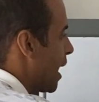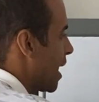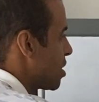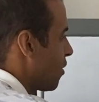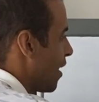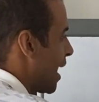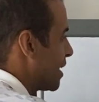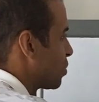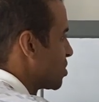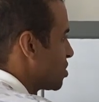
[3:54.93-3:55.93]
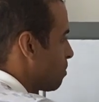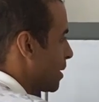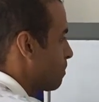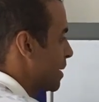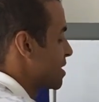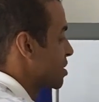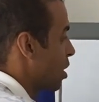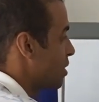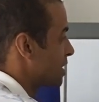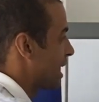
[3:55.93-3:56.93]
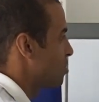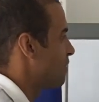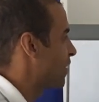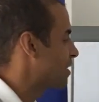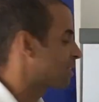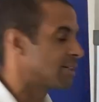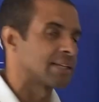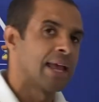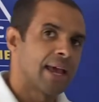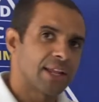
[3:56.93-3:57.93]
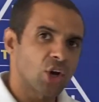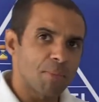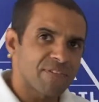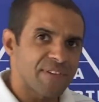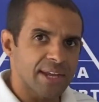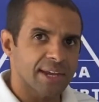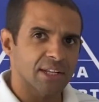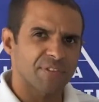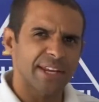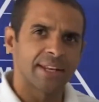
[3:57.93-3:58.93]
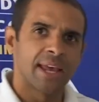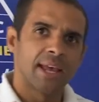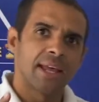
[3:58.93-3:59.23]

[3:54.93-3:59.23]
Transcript: and your I's, which is your business owners and your investors. And it got me thinking, I was thinking,